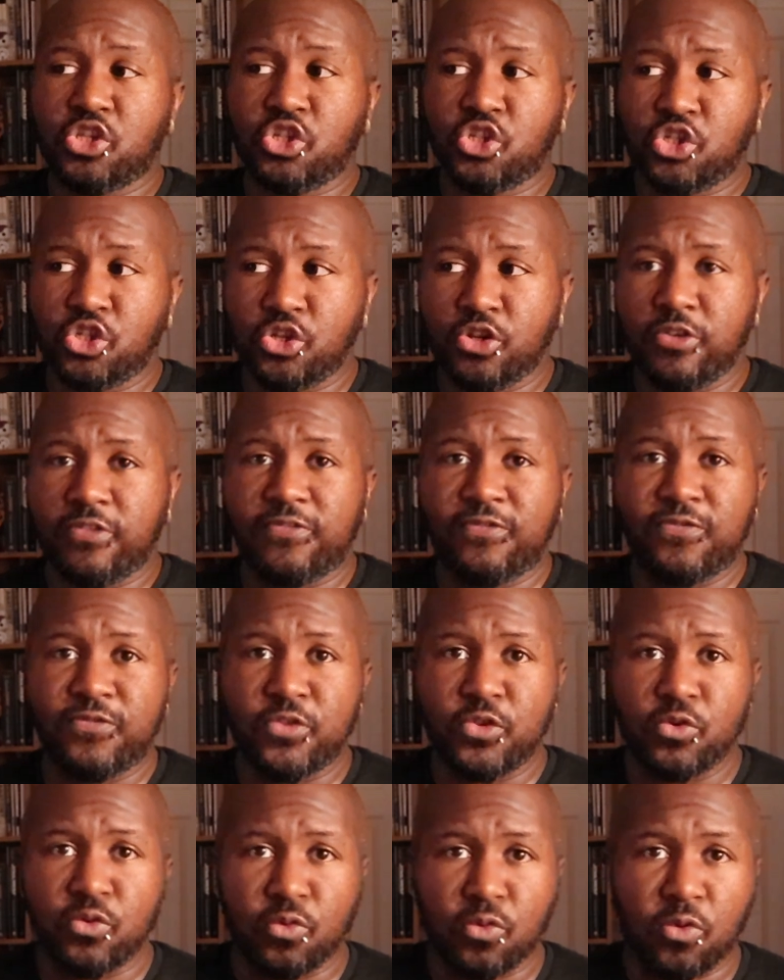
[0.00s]
should
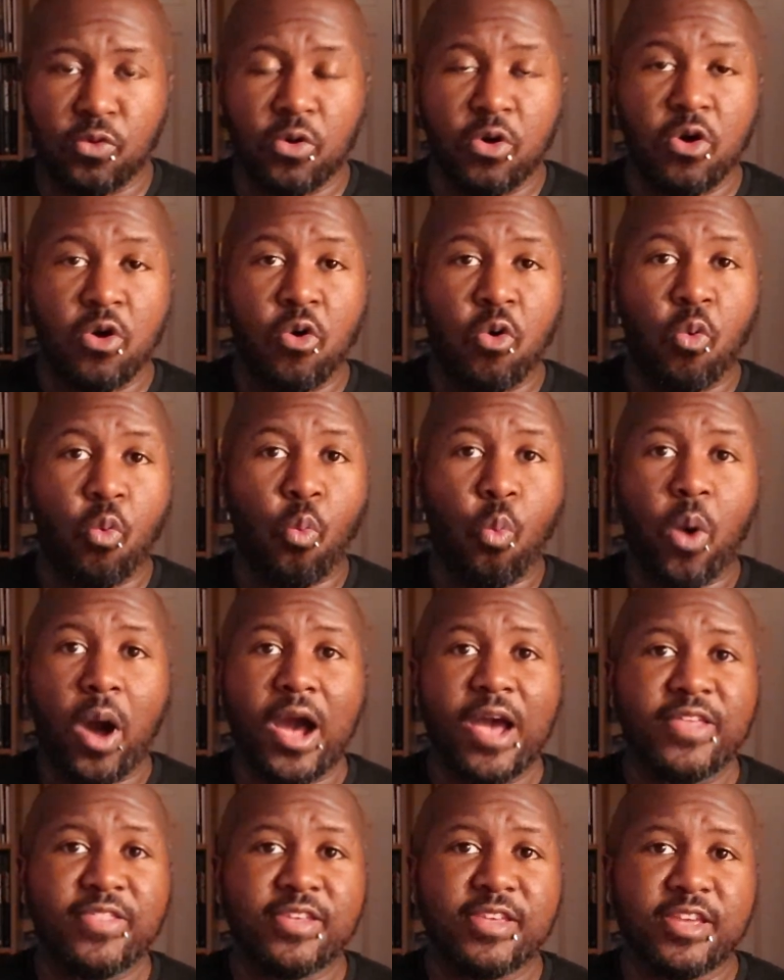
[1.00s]
fuel
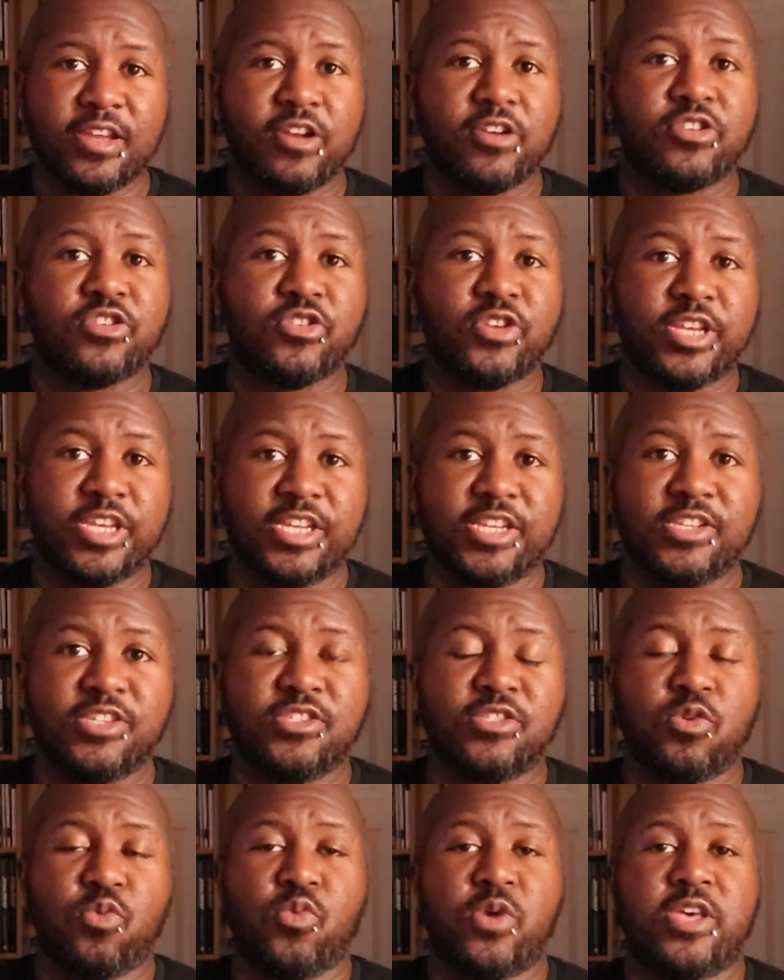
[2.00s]
why the character
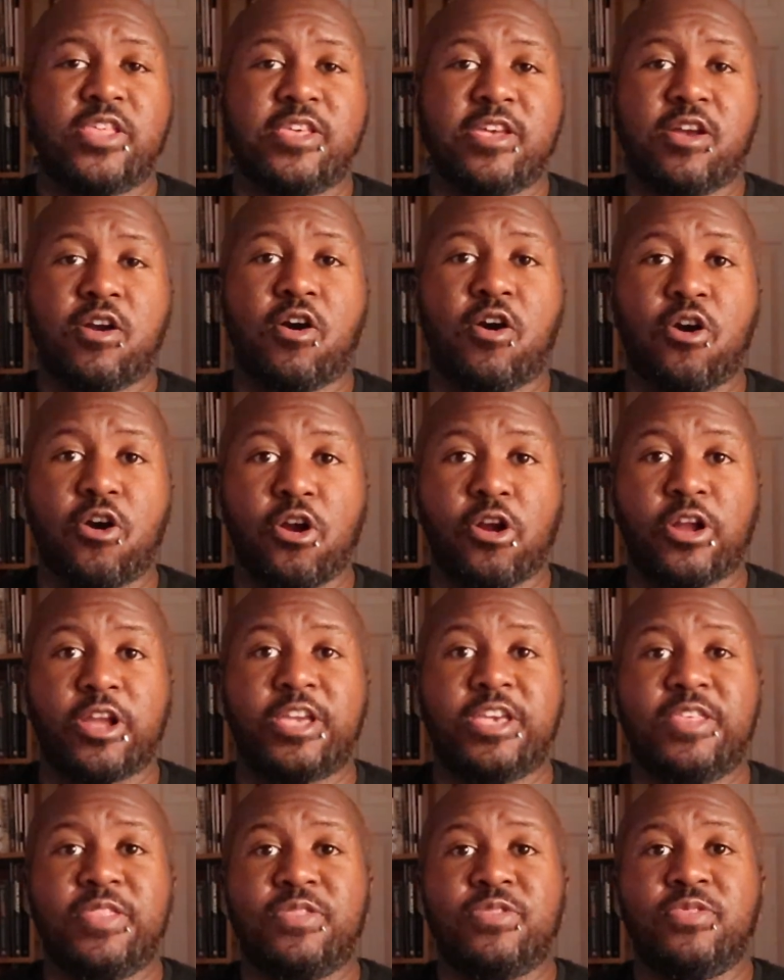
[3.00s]
is the way they are
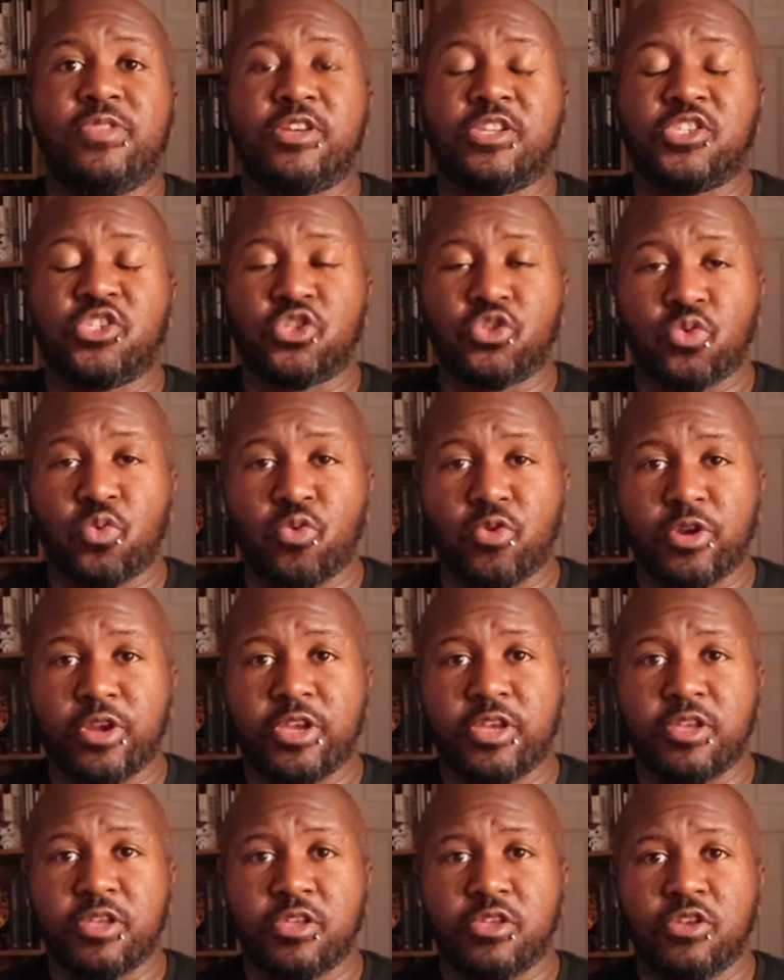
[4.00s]
in the
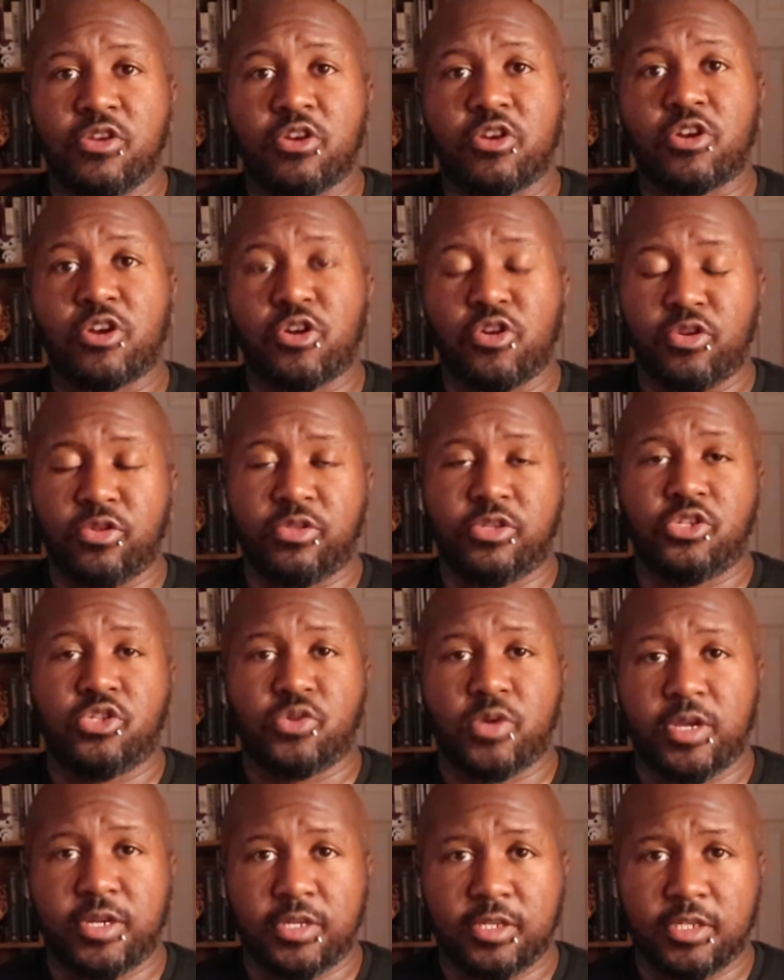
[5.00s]
story you're currently
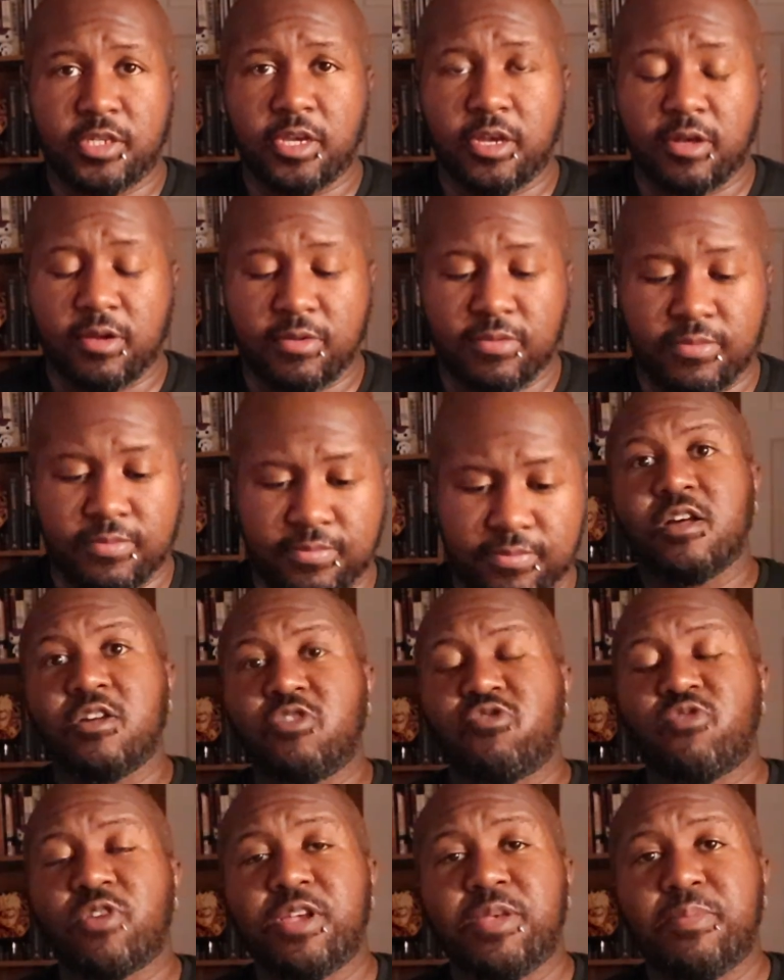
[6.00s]
trying to tell. A
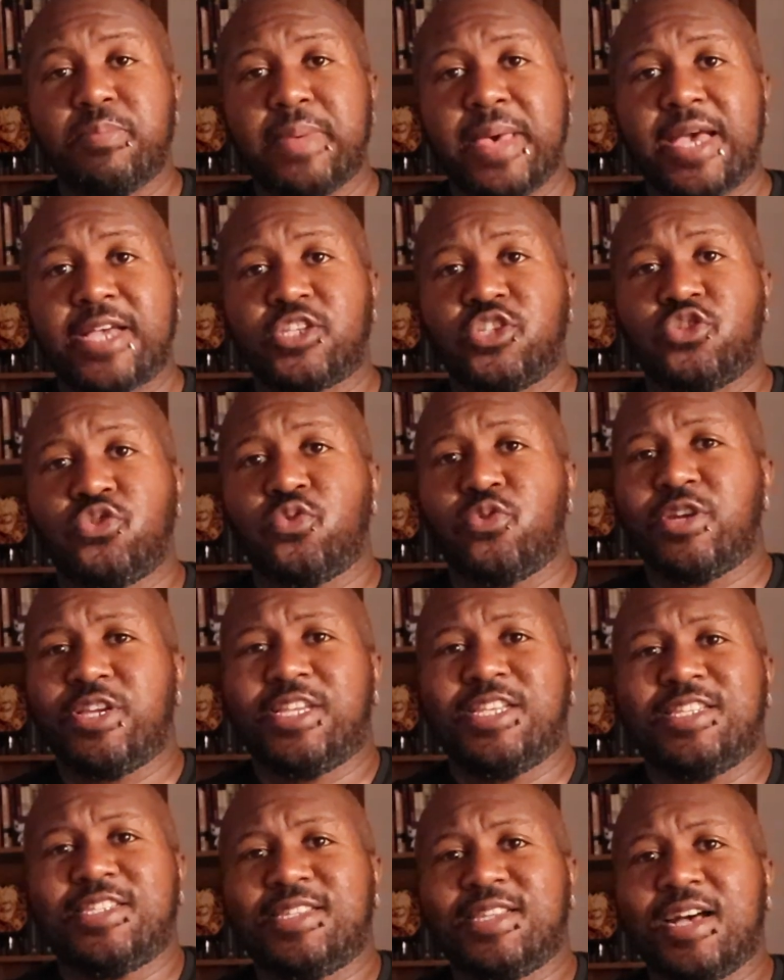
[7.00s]
great backstory
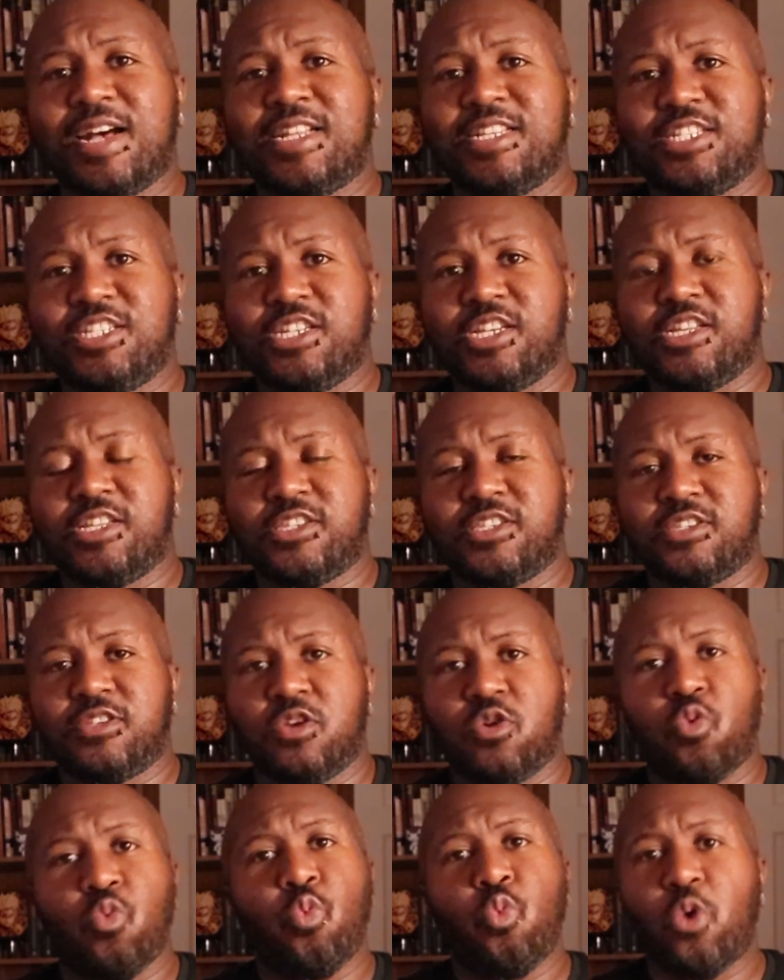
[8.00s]
is not just
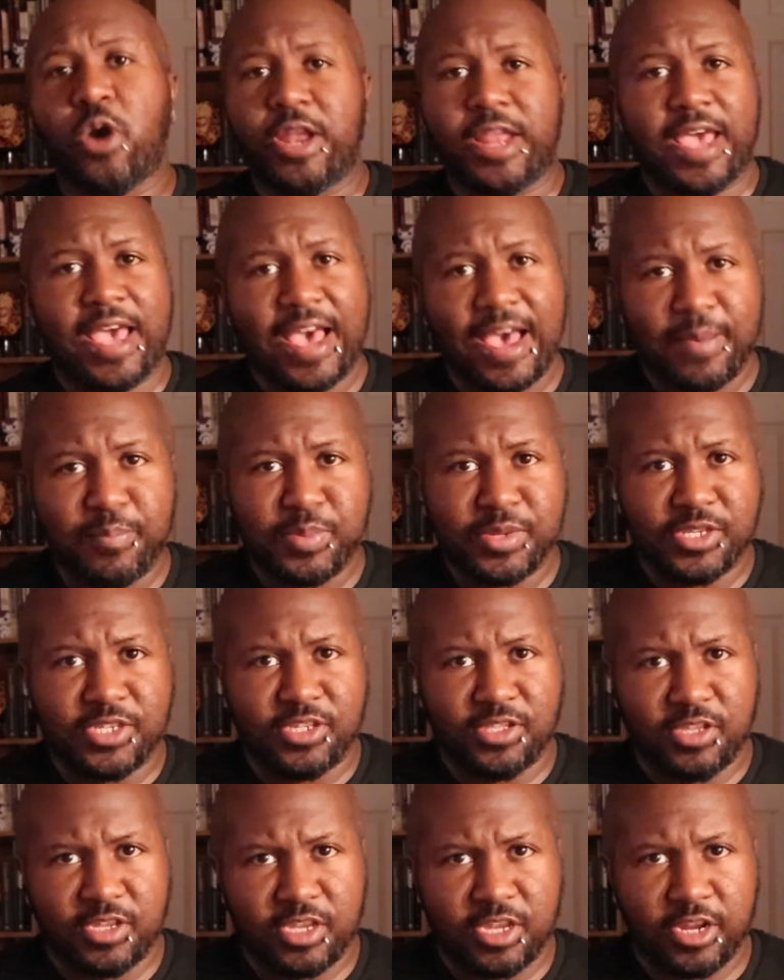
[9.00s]
what happened
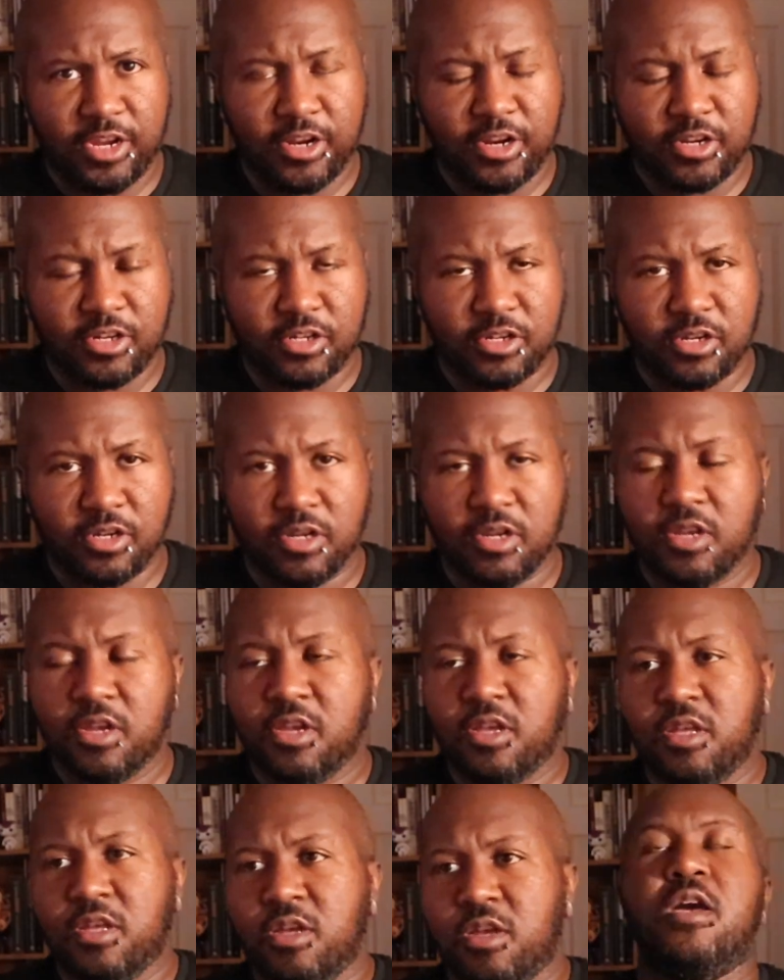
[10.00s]
to the character.
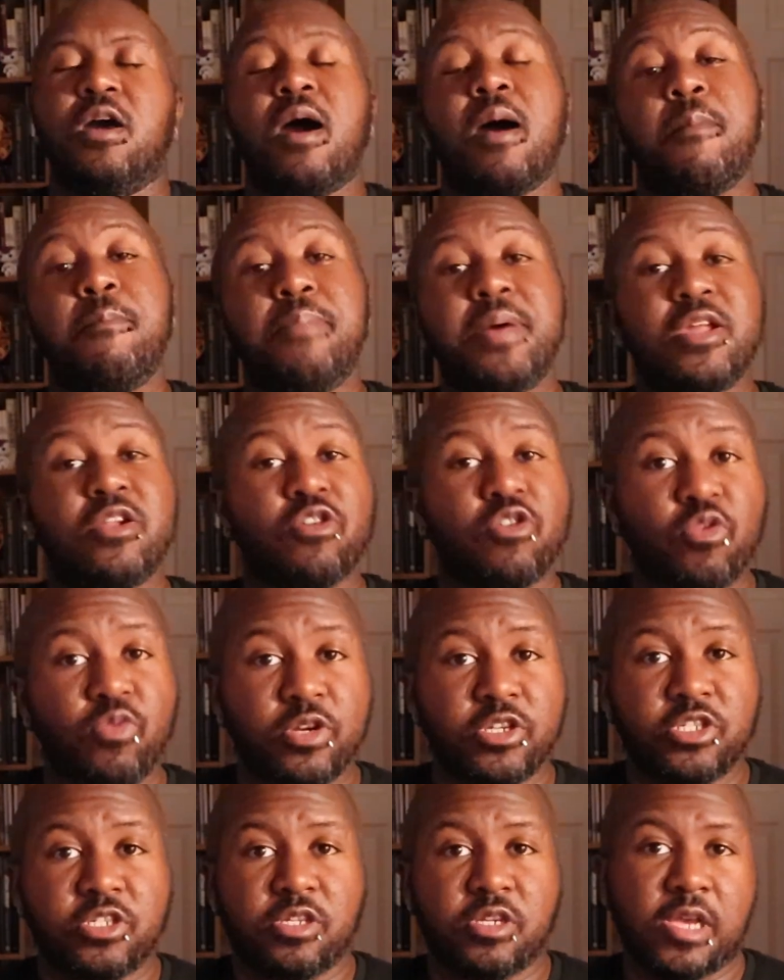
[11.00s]
A better
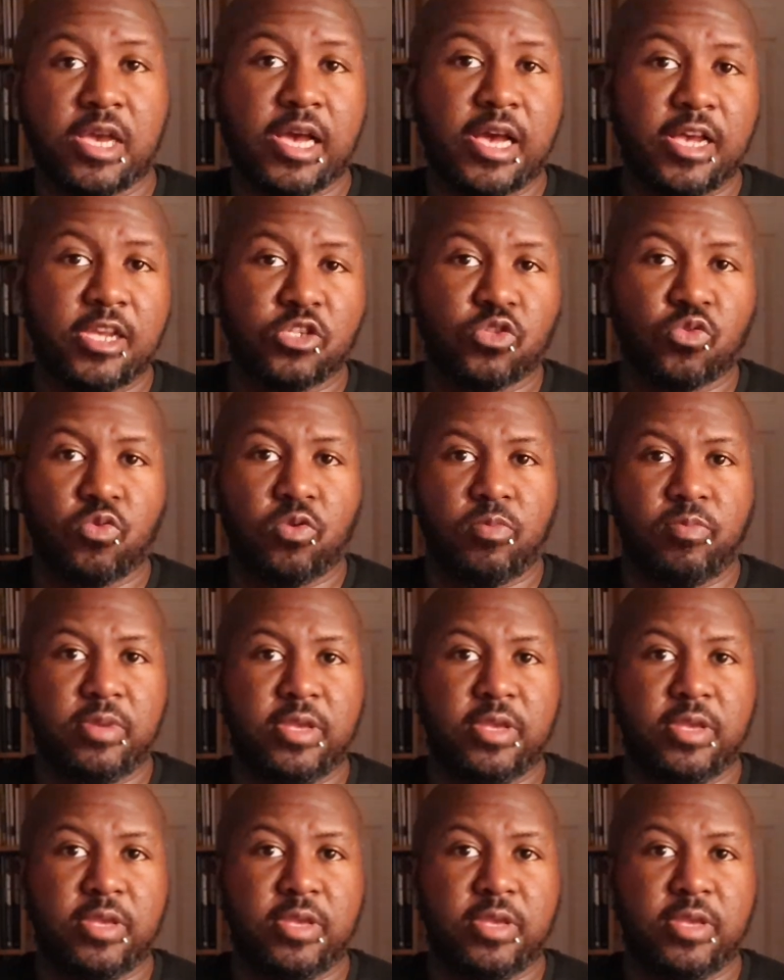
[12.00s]
question to ask would